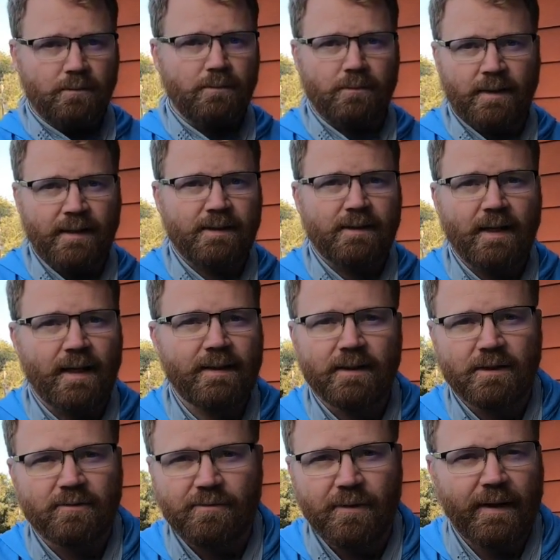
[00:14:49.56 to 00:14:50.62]
that
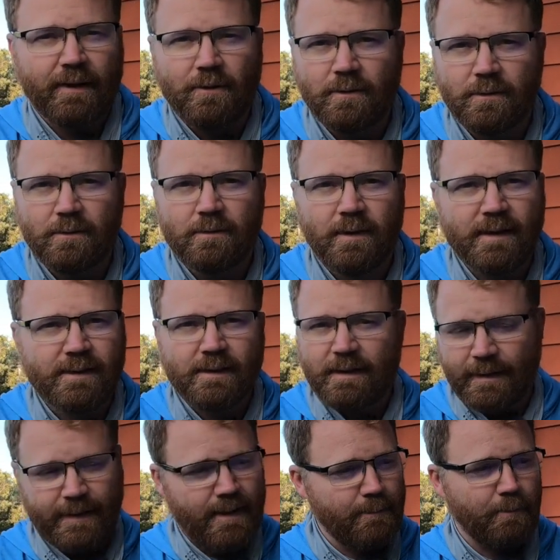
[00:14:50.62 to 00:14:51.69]
doesn't fail. That's going
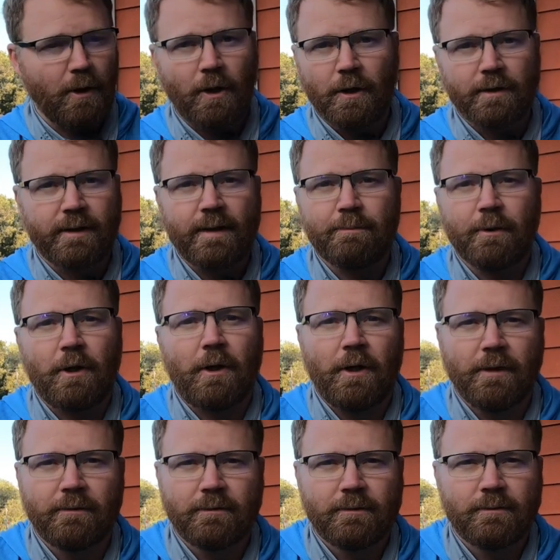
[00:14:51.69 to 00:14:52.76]
to keep on keeping
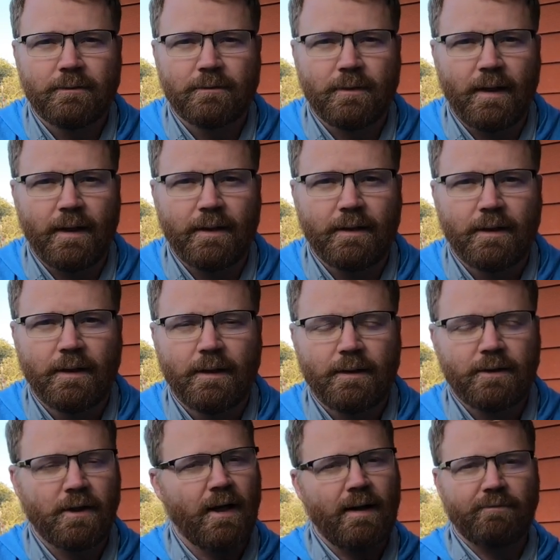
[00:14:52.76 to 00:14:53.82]
on, right?
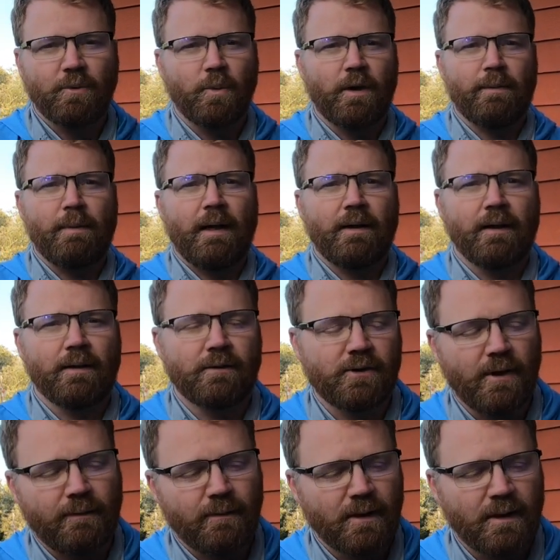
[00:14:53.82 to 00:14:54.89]
You don't have to worry about nothing.
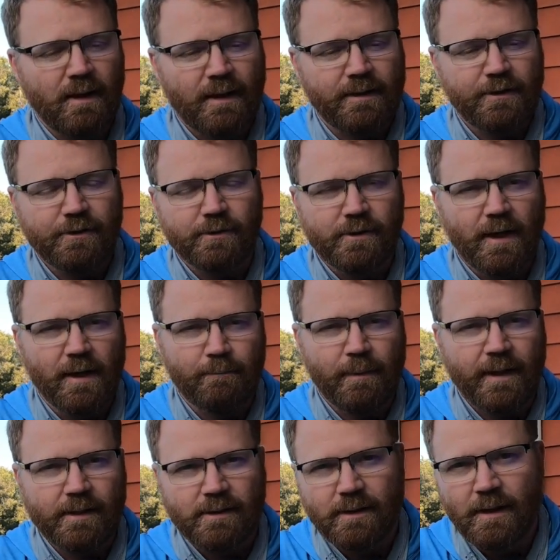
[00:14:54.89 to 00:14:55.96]
So I really like to use cut
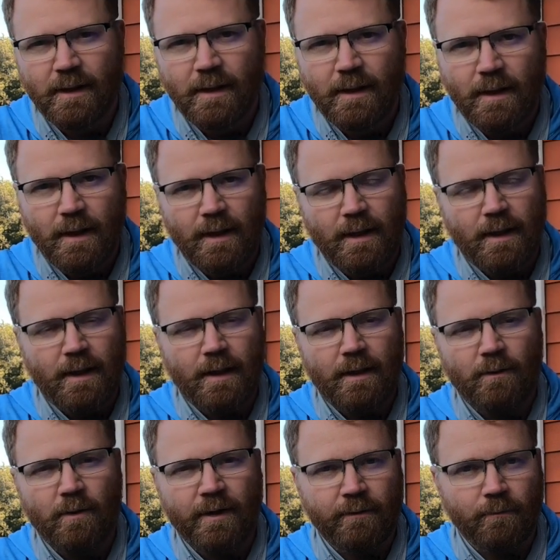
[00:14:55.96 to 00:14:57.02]
baits
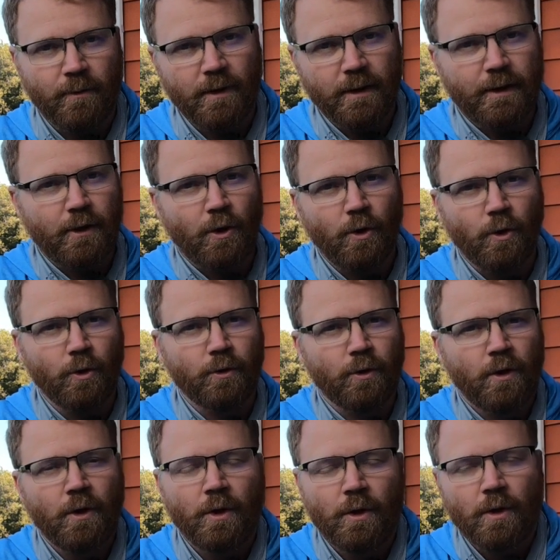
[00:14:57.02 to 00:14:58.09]
in the really cold
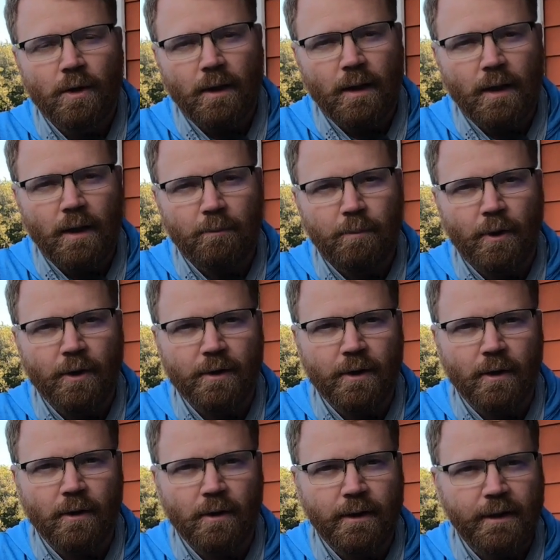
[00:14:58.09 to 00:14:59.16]
part of the
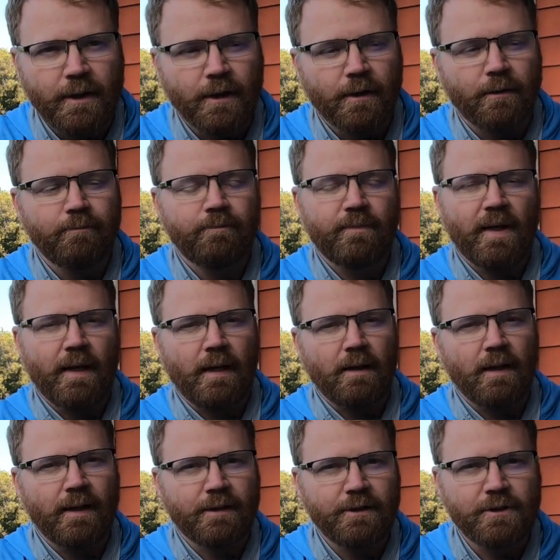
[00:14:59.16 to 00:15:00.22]
early year, and I
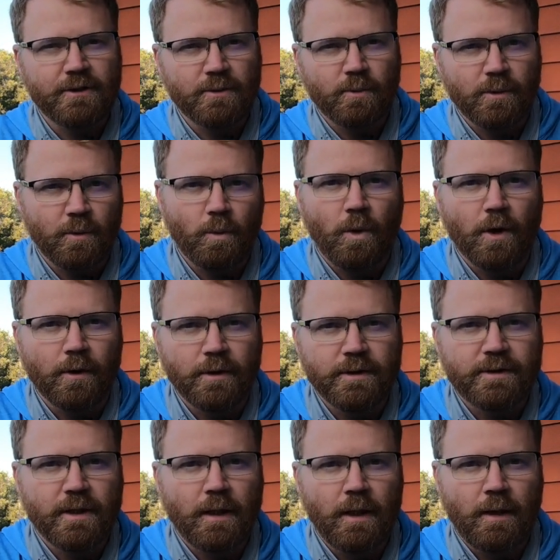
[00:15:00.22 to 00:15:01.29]
like to use it when the water
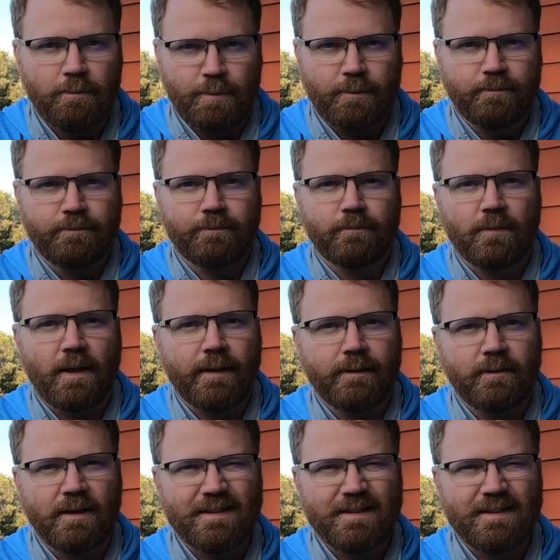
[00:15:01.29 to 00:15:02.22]
is up, right? And